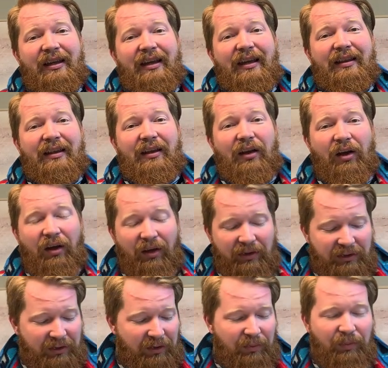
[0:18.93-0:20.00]
and then
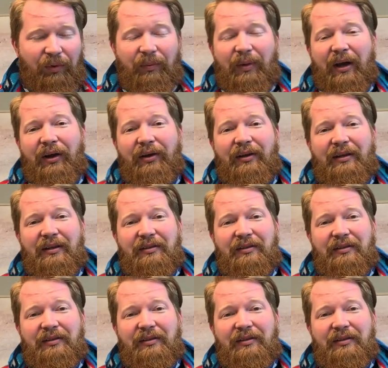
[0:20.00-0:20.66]
also preparing